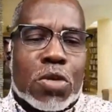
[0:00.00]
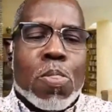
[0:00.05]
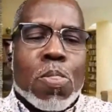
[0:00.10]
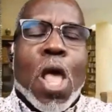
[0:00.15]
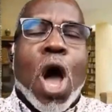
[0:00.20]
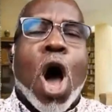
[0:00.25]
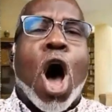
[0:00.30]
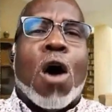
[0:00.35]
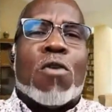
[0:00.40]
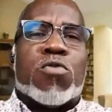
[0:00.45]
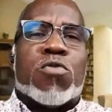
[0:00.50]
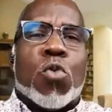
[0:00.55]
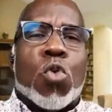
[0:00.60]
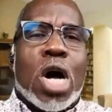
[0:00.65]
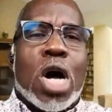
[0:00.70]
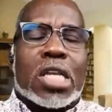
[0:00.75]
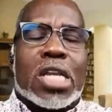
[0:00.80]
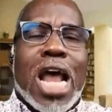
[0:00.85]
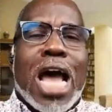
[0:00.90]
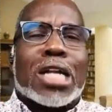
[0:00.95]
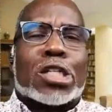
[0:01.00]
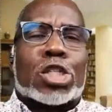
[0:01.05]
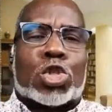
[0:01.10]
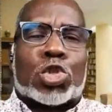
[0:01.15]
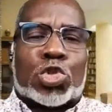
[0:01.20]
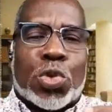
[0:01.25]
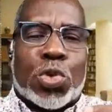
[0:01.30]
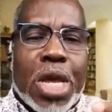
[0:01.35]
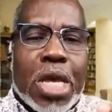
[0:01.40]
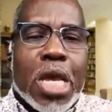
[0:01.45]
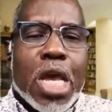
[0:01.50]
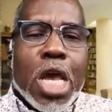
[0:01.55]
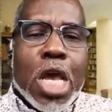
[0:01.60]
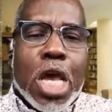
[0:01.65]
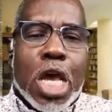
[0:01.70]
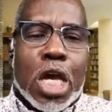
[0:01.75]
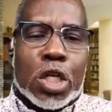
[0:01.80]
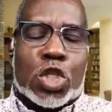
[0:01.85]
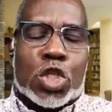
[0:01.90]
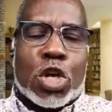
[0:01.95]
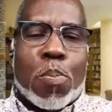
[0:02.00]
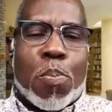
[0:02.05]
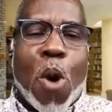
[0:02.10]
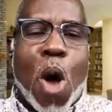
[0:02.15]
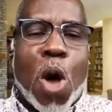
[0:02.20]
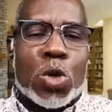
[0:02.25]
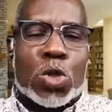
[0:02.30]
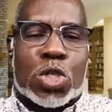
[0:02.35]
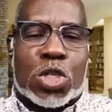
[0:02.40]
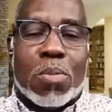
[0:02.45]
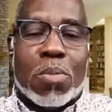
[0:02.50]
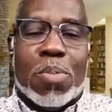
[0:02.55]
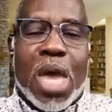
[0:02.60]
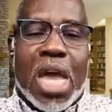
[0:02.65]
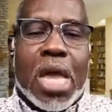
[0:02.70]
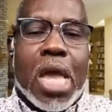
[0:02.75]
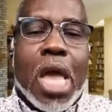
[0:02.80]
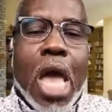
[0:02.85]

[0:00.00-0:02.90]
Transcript: of what that tree is supposed to be.